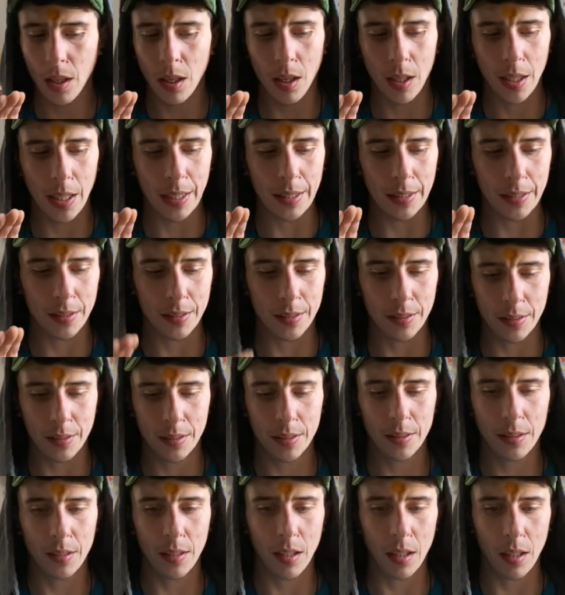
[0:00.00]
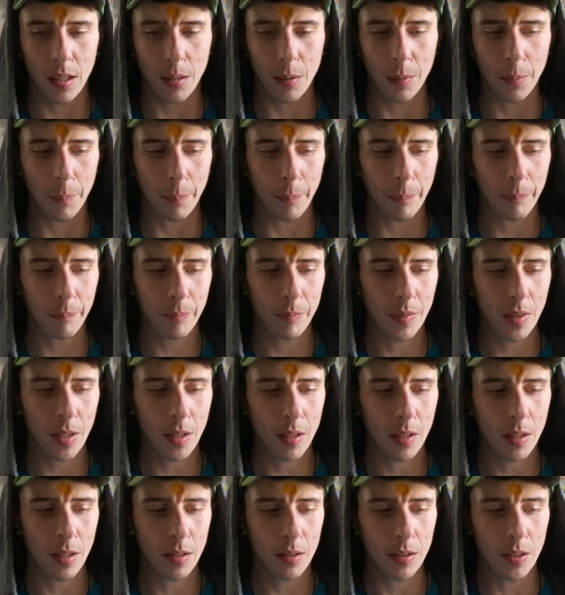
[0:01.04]
is
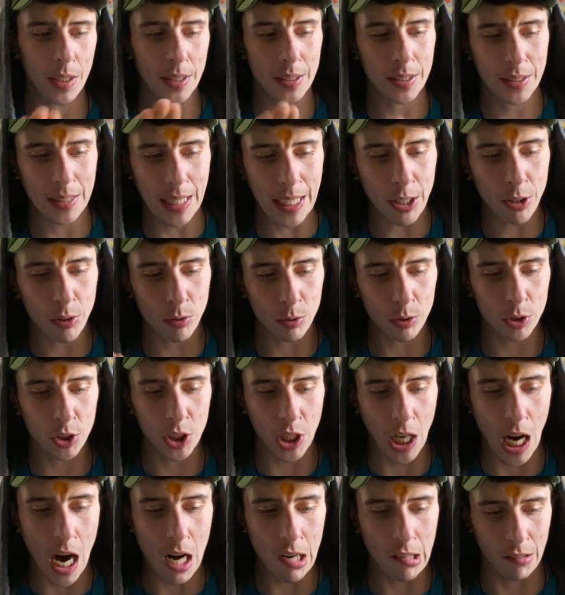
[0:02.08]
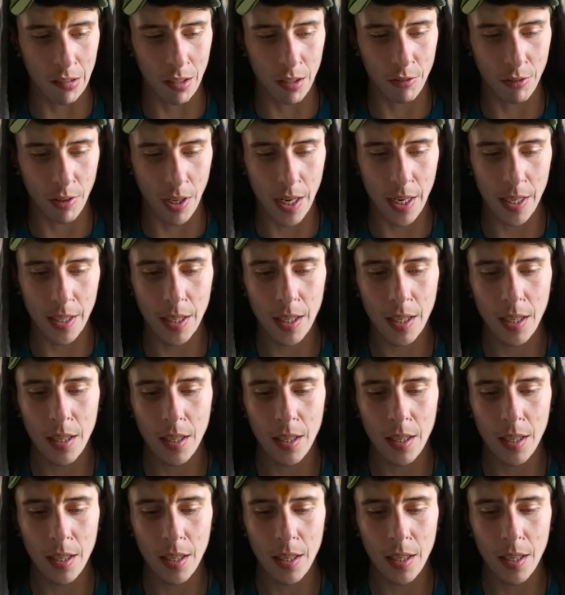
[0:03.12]
the sacral chakra, right,